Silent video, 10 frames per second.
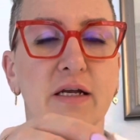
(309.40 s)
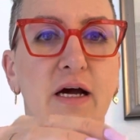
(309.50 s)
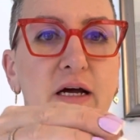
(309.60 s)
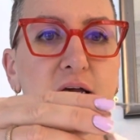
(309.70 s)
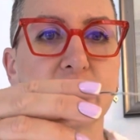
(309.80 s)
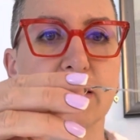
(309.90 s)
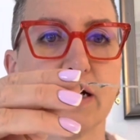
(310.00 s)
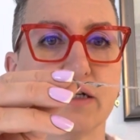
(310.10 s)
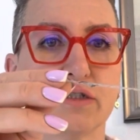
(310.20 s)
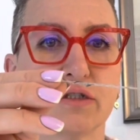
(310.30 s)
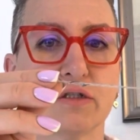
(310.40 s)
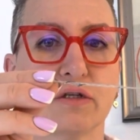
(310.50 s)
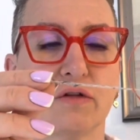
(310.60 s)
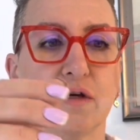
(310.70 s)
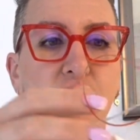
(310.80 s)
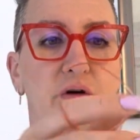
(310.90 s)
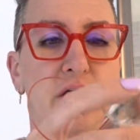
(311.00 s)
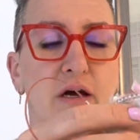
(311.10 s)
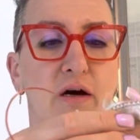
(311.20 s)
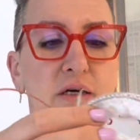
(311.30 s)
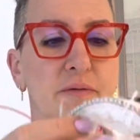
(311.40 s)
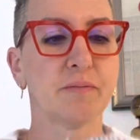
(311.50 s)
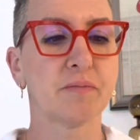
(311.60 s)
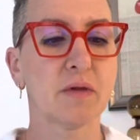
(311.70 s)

I attached the gray yarn.